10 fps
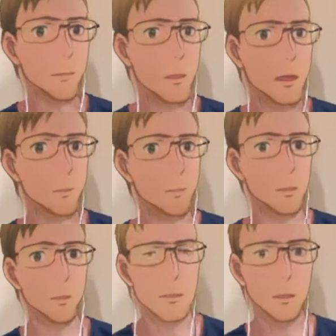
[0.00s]
which
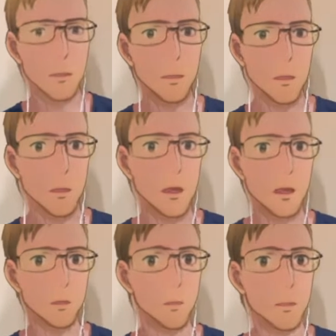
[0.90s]
proved useful
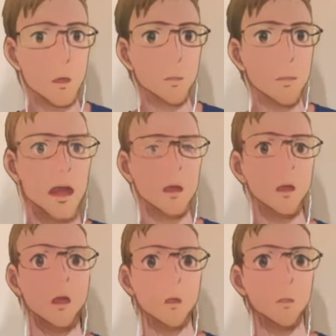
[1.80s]
is
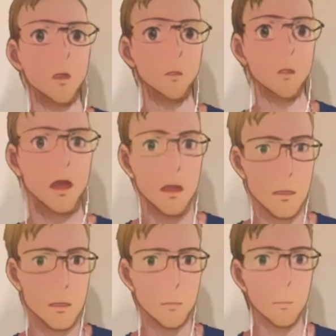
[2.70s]
CryptoCompare with
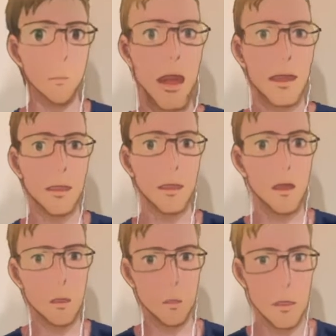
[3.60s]
its mining
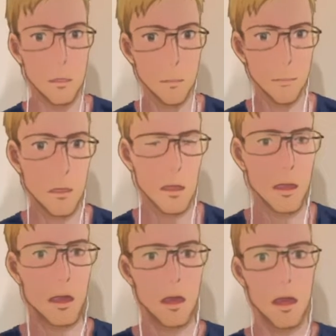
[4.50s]
calculator.
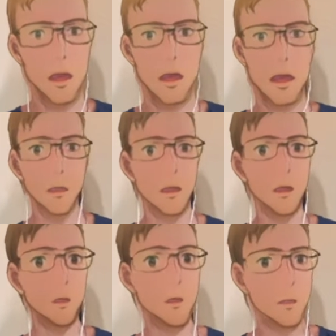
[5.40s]
And
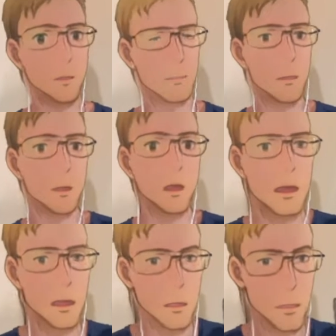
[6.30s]
here you have to put
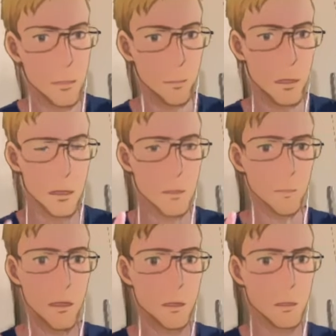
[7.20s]
in 3
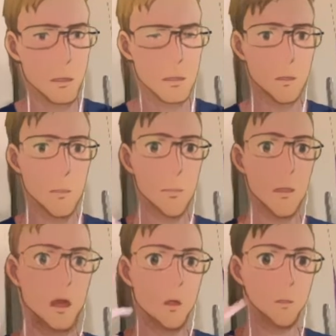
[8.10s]
values.
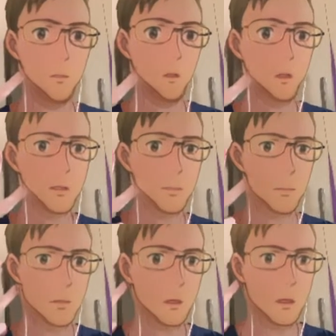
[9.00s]
First you
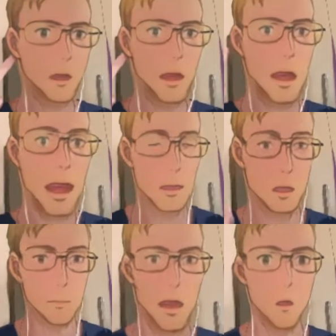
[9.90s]
put in the
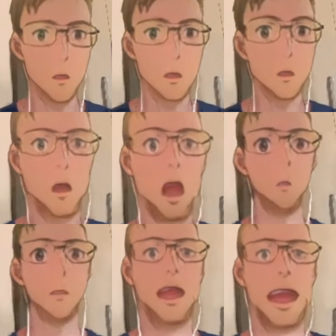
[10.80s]
hashing power, so how
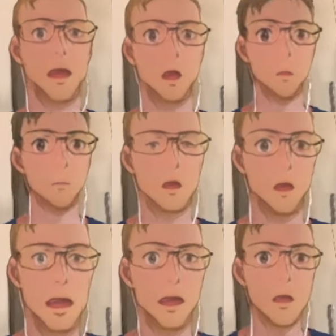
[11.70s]
many hashes per
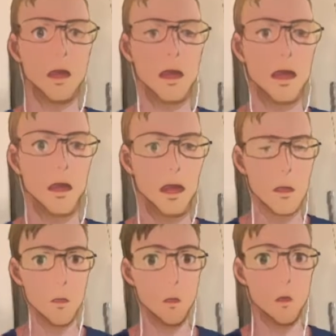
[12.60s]
second
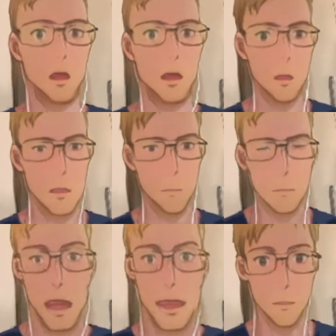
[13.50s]
can your
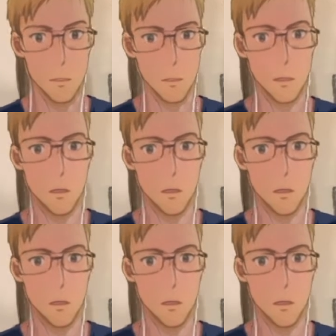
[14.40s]
miner